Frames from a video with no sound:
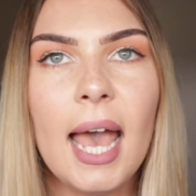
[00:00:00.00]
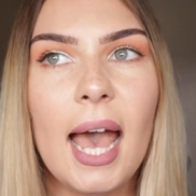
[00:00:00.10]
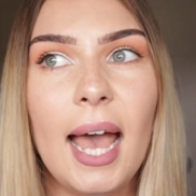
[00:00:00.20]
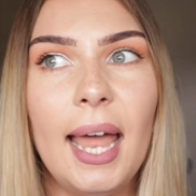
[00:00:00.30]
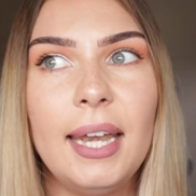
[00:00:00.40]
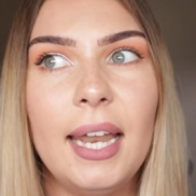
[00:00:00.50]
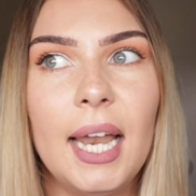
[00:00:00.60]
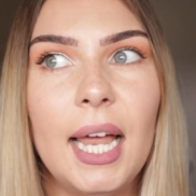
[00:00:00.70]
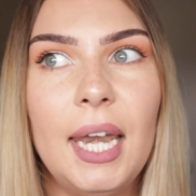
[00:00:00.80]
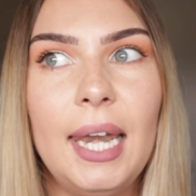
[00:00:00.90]
and
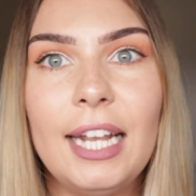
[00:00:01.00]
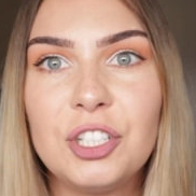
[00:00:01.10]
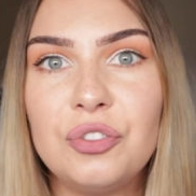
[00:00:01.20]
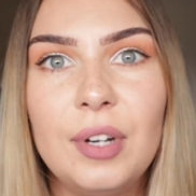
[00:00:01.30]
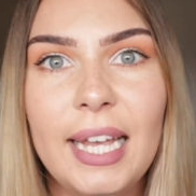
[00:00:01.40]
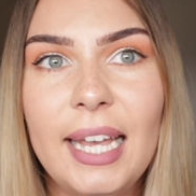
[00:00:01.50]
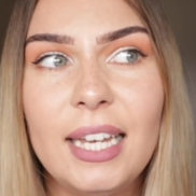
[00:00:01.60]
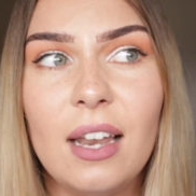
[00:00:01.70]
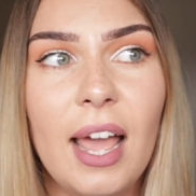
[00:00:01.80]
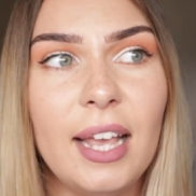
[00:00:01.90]
literally,
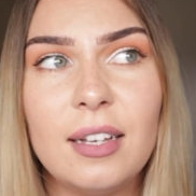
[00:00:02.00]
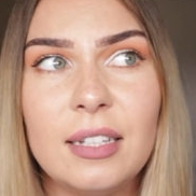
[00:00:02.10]
like,